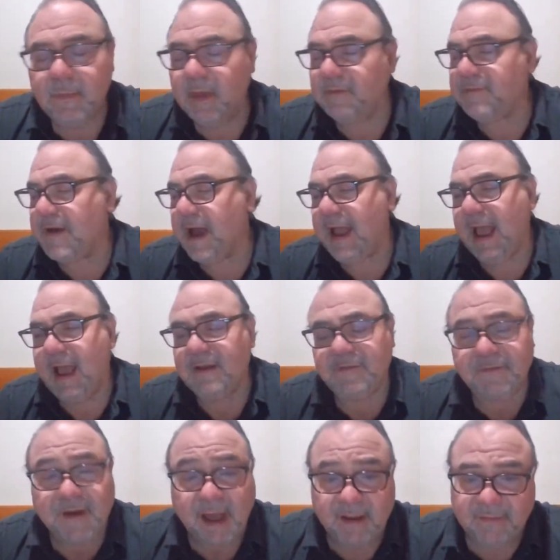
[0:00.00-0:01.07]

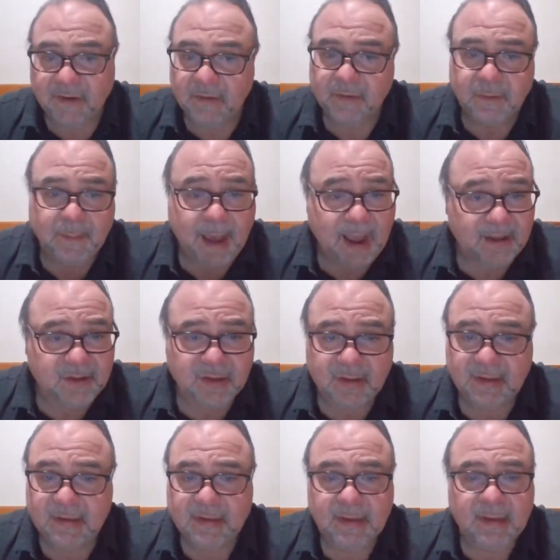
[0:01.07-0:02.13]
500
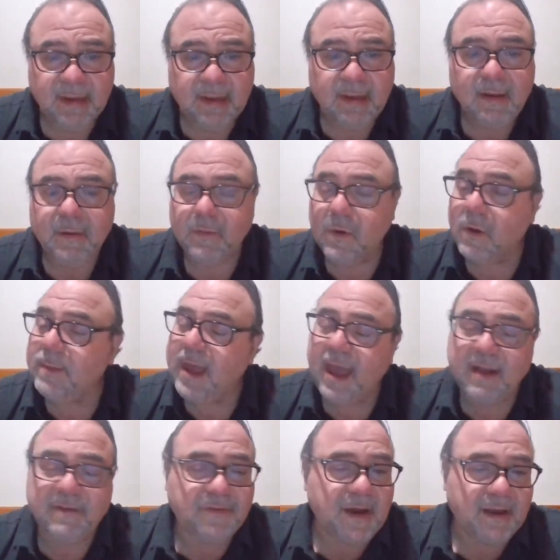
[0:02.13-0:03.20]
matches, Roma
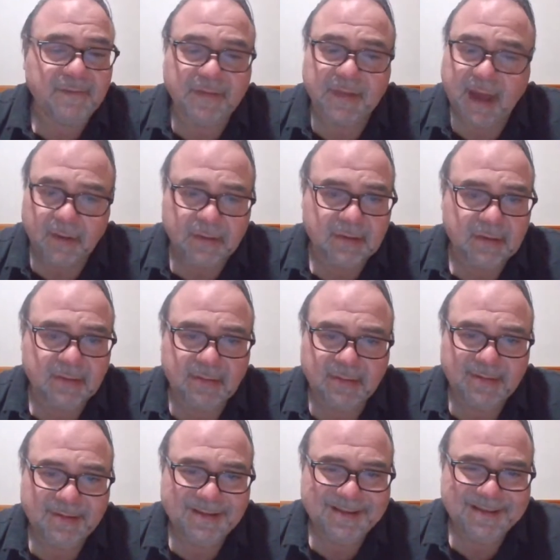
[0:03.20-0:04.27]
had 5,000,
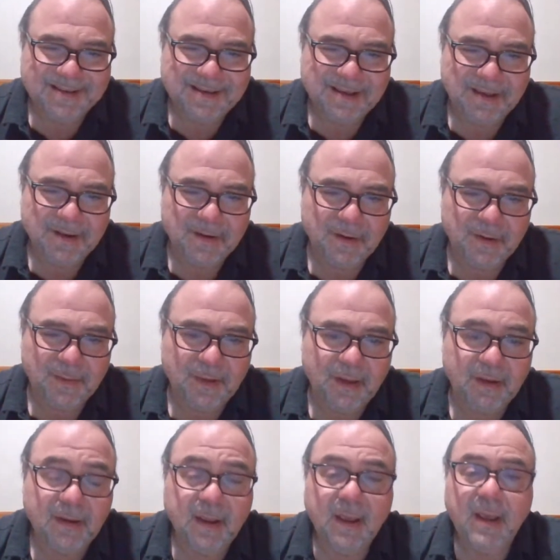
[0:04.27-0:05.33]
you know what I
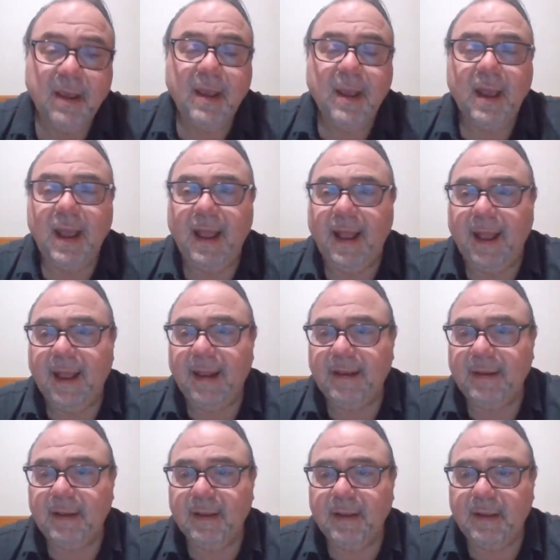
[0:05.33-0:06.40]
mean?
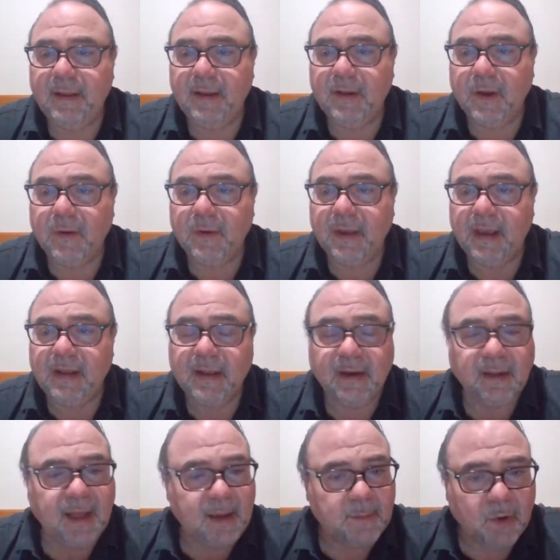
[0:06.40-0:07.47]
And, you know, he did
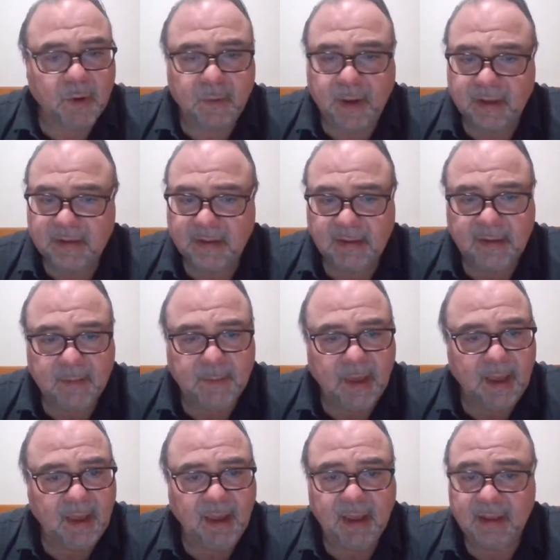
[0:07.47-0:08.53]
a lot more wrestling than
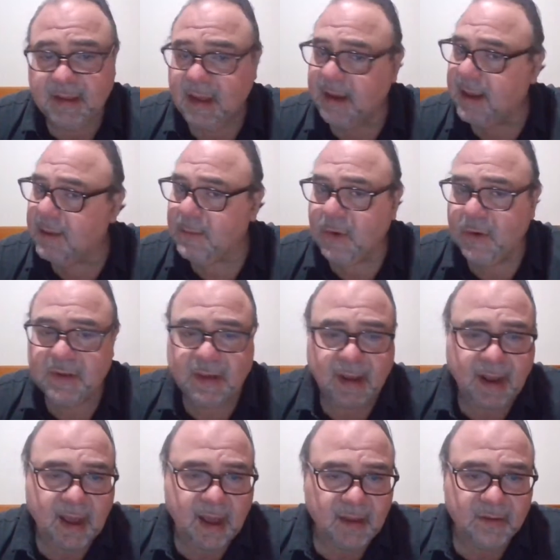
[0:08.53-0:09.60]
me. He's got a lot more
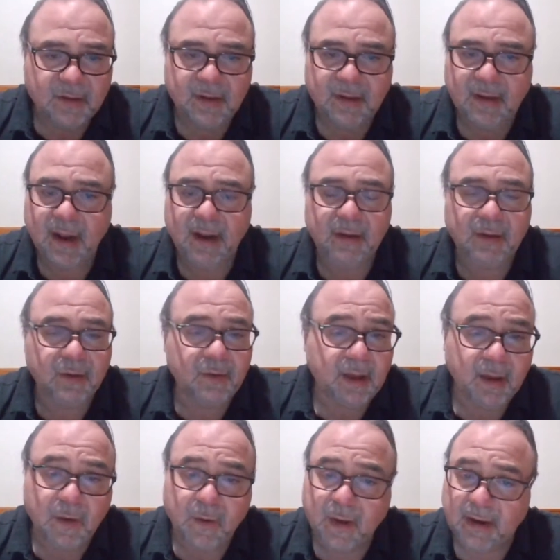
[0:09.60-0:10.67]
psychology than I do.
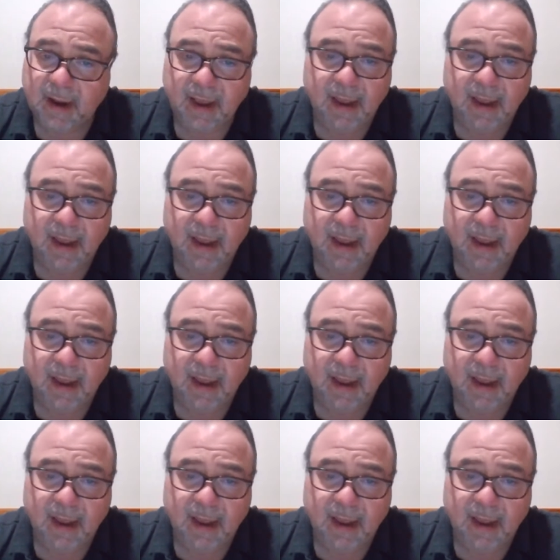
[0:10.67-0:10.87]
They go on